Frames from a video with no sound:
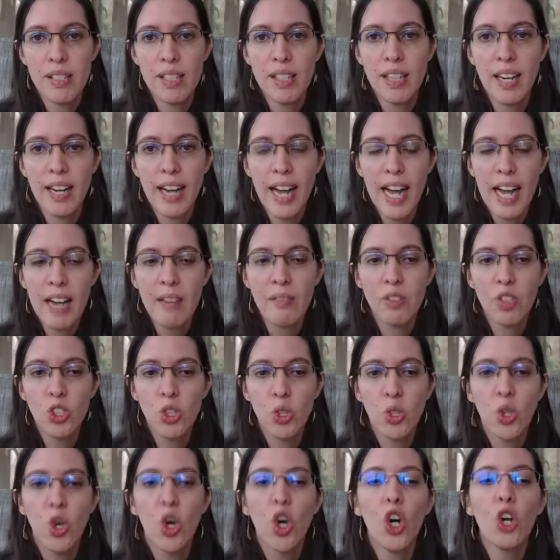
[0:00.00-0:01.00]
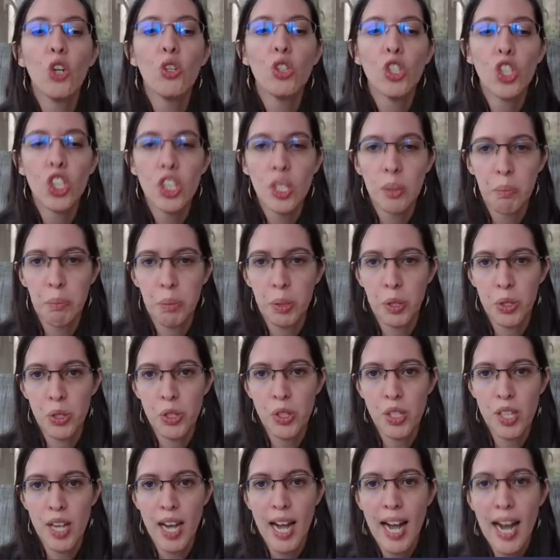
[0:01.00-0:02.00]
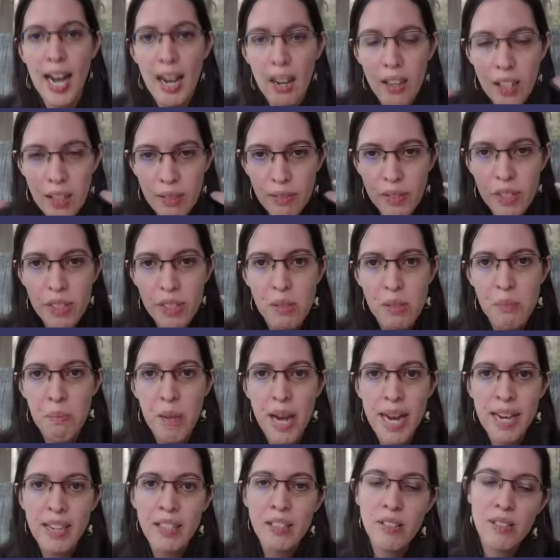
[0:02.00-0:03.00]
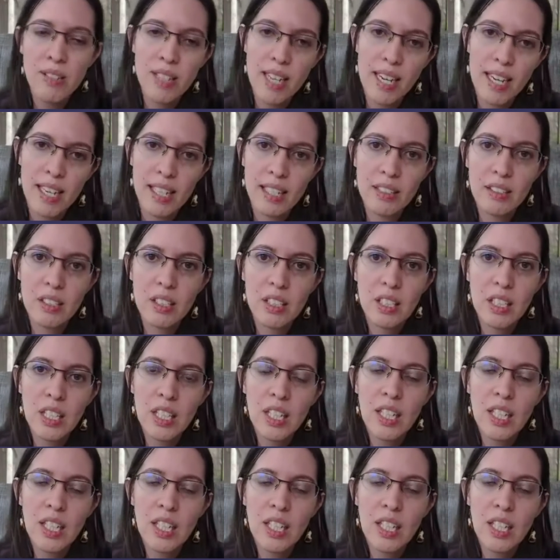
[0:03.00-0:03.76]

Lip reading: and I have to coach the person out of mindset